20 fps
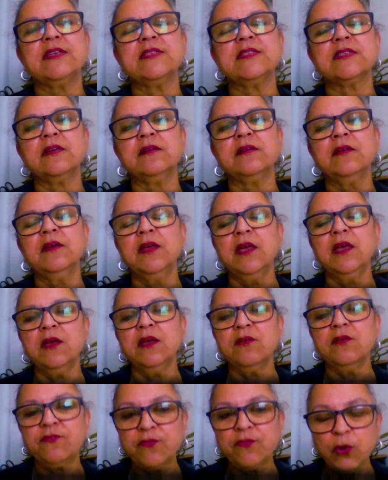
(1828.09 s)
a
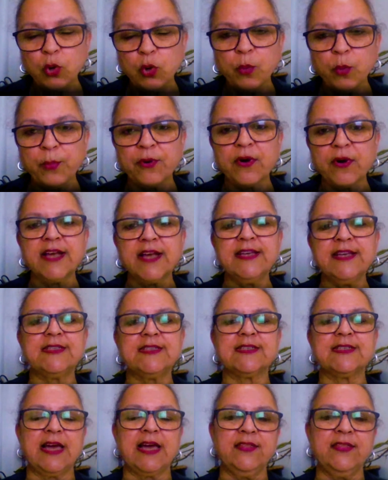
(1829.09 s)
floor
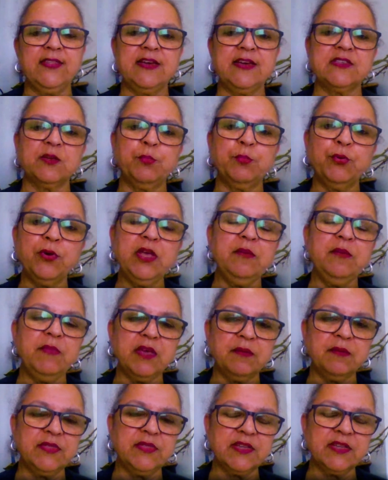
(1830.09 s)
price and there's a
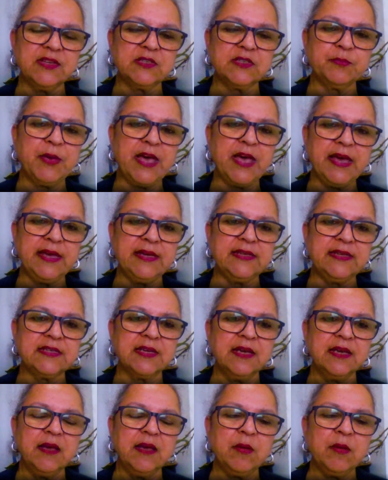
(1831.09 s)
premium that's paid,
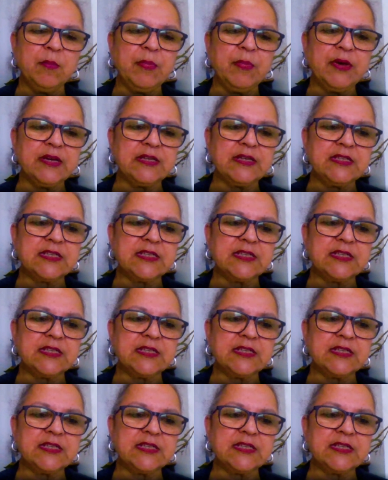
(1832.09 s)
but